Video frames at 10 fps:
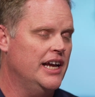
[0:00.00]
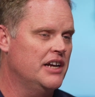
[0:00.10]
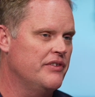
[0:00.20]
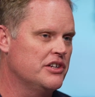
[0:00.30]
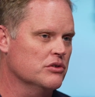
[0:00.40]

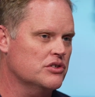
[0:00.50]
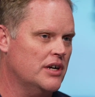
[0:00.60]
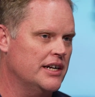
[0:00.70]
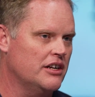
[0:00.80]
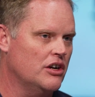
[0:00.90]
individuals
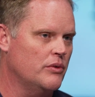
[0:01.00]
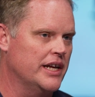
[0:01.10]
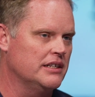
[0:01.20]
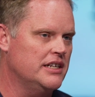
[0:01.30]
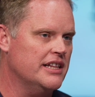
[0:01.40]
trying to go
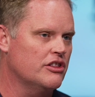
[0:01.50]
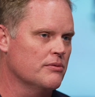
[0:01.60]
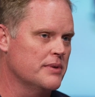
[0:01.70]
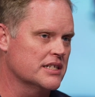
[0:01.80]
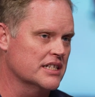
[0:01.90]
and get
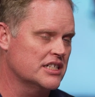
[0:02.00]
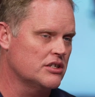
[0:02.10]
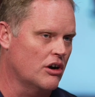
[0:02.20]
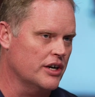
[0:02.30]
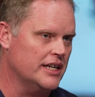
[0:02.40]
their business
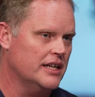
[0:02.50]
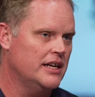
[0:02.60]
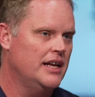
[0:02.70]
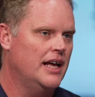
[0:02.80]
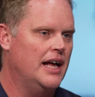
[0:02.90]
started.
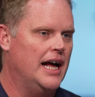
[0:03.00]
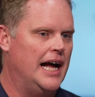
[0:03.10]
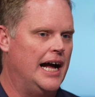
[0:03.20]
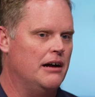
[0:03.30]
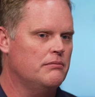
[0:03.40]

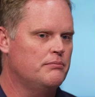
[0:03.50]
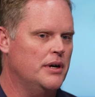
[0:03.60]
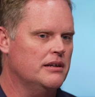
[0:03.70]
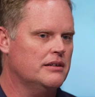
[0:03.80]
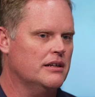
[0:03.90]

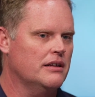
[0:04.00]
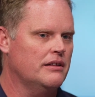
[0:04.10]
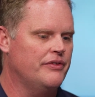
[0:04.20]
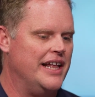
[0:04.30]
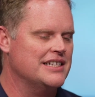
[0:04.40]
But
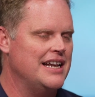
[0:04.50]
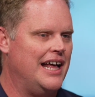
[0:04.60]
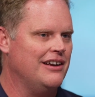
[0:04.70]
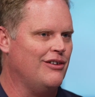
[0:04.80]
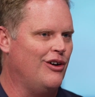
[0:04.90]
that's
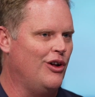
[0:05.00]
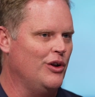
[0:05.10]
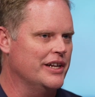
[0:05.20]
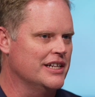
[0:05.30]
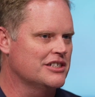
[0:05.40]
not
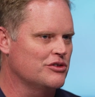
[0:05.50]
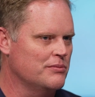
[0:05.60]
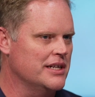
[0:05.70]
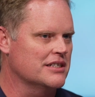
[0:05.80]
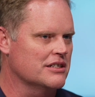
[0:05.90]
all it is to
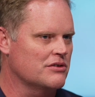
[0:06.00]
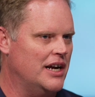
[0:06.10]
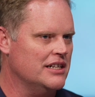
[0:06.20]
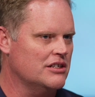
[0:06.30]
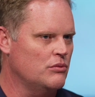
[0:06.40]
a business,
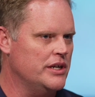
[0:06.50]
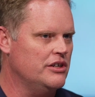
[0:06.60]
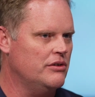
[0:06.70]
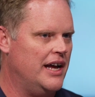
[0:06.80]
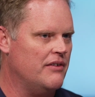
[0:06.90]
right? So we
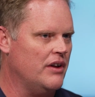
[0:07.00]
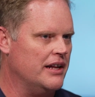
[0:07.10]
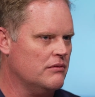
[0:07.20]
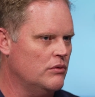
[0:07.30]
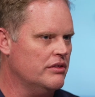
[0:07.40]
do have,
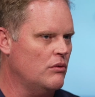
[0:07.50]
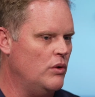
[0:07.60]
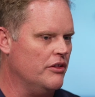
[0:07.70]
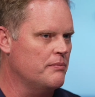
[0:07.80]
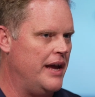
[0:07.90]
like with the
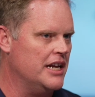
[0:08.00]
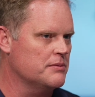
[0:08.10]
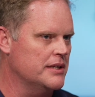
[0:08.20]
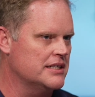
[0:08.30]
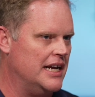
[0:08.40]
wealth
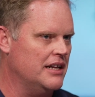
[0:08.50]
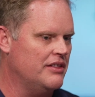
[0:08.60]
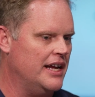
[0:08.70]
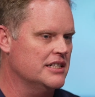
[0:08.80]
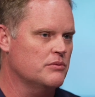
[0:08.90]
management side of
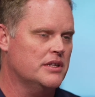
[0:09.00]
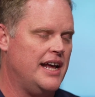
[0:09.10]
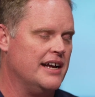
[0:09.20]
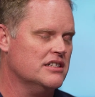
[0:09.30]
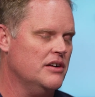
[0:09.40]
things and with
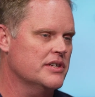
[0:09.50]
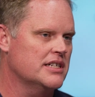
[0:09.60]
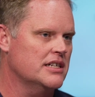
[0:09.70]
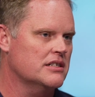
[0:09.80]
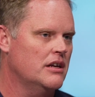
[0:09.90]
tax
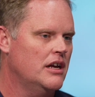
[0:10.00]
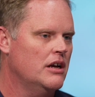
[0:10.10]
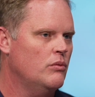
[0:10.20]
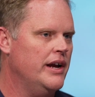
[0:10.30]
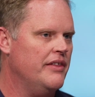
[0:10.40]
services,
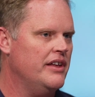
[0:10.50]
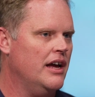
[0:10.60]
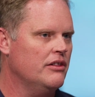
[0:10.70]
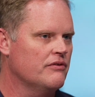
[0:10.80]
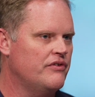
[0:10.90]
we have the
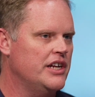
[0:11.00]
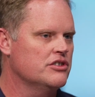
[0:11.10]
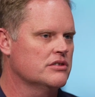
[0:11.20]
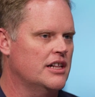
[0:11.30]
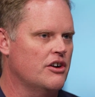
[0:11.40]
other
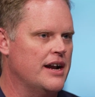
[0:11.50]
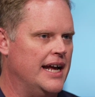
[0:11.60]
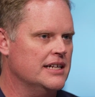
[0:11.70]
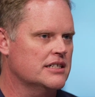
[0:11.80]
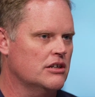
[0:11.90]
features that are
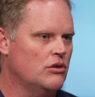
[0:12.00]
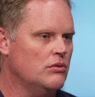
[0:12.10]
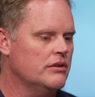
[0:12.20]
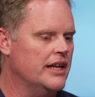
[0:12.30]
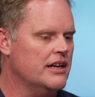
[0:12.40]
nice.
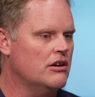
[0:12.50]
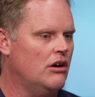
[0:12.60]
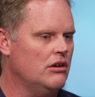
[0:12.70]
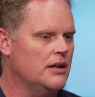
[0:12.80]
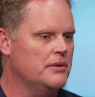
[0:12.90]
So they can
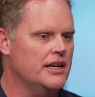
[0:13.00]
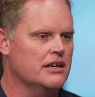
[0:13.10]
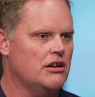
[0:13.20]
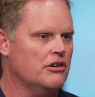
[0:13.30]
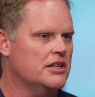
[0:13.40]
call up, they
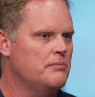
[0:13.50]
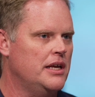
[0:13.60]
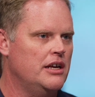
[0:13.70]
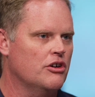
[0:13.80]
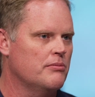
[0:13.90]
can talk to
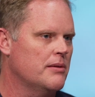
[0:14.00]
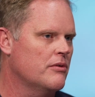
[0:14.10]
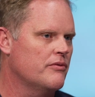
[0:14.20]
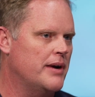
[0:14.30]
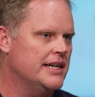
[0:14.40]
me or a
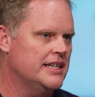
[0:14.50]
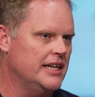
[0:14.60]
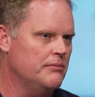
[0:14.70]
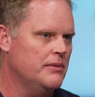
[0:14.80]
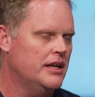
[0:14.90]
member of my
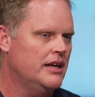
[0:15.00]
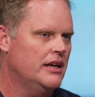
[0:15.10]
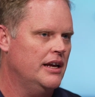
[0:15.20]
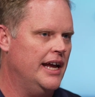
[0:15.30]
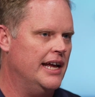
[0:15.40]
team
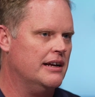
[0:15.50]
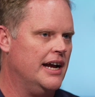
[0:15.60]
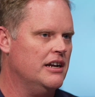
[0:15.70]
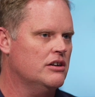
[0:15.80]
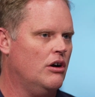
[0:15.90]
and
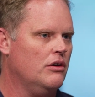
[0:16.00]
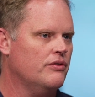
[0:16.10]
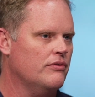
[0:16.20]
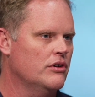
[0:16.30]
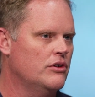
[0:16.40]
kind of talk
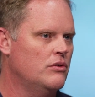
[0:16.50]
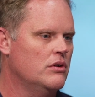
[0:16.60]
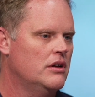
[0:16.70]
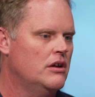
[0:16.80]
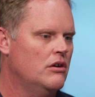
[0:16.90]

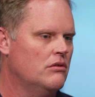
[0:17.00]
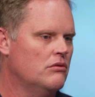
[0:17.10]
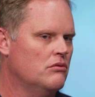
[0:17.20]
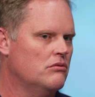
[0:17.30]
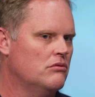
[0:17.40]
through
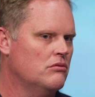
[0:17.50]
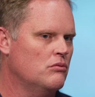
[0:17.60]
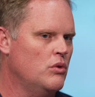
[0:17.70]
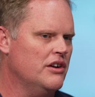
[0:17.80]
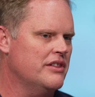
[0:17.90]

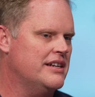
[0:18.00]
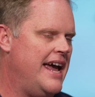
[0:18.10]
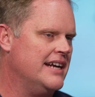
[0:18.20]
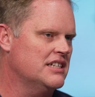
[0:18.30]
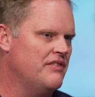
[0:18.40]
what are the
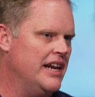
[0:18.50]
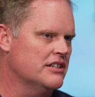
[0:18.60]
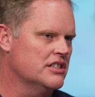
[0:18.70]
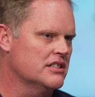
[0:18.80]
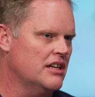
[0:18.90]
tax
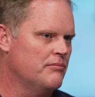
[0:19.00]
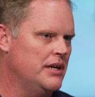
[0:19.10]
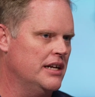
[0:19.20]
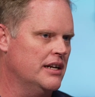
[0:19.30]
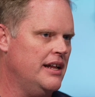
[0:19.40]
advantages of
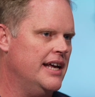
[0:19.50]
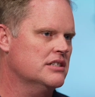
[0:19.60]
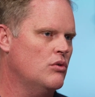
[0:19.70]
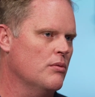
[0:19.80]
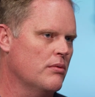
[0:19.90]
being an
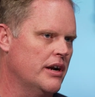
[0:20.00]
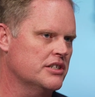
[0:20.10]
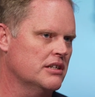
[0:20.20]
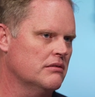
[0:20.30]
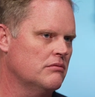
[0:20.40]
S
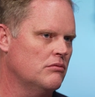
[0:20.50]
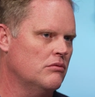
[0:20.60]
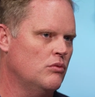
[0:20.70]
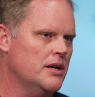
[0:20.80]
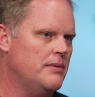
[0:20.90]
corporation?
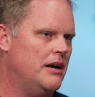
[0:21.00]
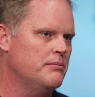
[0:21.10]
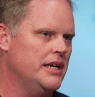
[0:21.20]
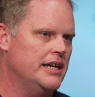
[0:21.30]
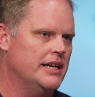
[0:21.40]
What
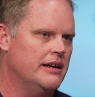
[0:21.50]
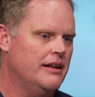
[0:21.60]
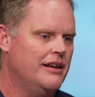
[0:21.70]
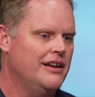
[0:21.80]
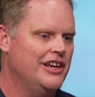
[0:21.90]
about being,
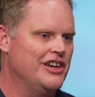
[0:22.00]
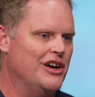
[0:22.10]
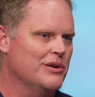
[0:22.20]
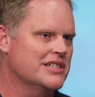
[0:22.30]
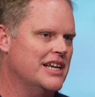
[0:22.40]

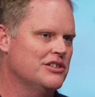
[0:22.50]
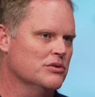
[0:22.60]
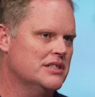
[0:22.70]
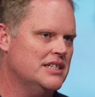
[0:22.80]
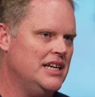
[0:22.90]
a
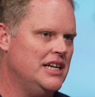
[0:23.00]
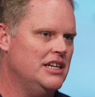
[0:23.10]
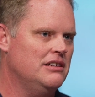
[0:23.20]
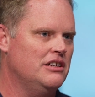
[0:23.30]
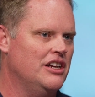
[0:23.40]
Schedule
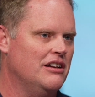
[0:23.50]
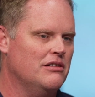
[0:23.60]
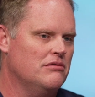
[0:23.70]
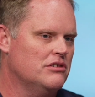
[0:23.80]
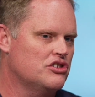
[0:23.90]
C?
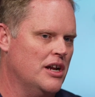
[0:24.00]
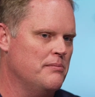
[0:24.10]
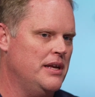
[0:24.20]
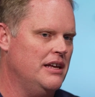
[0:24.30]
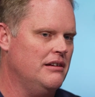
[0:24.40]
should
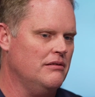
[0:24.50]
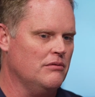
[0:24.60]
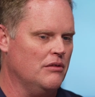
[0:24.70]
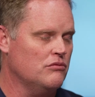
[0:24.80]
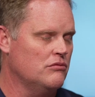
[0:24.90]
I be
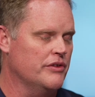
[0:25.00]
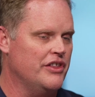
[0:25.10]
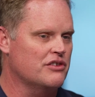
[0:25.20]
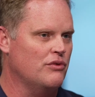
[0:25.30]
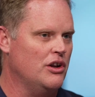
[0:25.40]

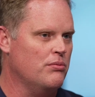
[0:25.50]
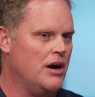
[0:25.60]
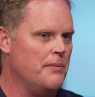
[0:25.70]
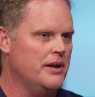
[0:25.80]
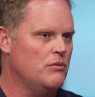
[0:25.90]
with this rental
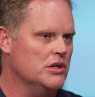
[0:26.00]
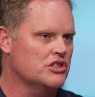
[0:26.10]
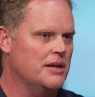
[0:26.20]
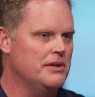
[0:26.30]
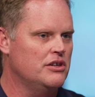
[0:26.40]
property? What
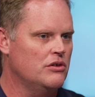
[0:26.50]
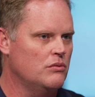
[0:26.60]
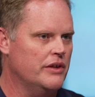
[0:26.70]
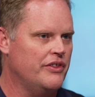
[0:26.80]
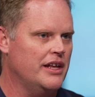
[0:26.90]
should I be
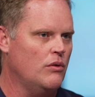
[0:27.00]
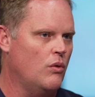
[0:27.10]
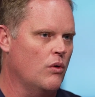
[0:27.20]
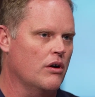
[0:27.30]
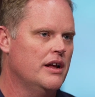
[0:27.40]
doing with it?
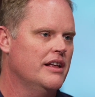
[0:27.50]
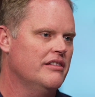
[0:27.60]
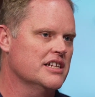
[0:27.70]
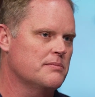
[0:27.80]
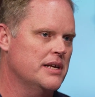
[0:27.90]
Or
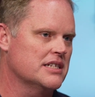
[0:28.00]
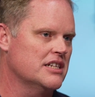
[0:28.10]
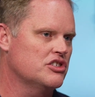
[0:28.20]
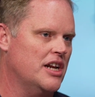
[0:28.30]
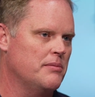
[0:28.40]
this
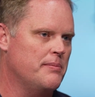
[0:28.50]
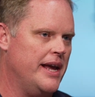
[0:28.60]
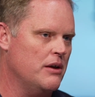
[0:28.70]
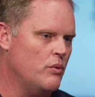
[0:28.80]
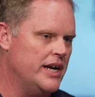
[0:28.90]
business, should I be
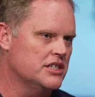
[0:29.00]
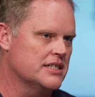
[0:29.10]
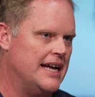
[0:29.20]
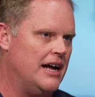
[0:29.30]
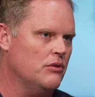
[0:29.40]
paying
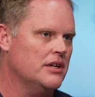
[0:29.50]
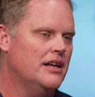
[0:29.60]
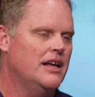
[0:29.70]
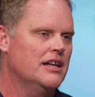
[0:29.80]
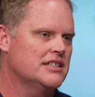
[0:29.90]
wages out,
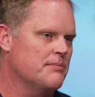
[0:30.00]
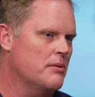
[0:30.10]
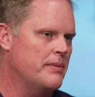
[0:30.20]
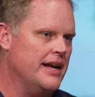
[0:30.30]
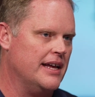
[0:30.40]

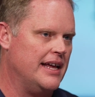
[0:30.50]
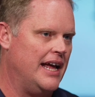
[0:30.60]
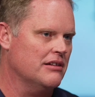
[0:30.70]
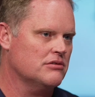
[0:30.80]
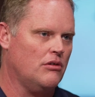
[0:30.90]
separate bank
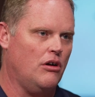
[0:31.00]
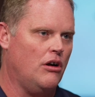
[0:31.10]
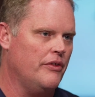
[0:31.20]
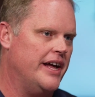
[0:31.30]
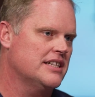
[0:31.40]
accounts,
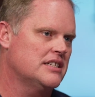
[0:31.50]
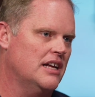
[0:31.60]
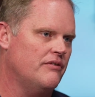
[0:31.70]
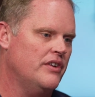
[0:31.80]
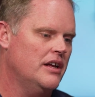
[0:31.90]
all that
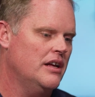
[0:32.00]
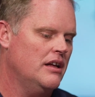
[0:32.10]
stuff?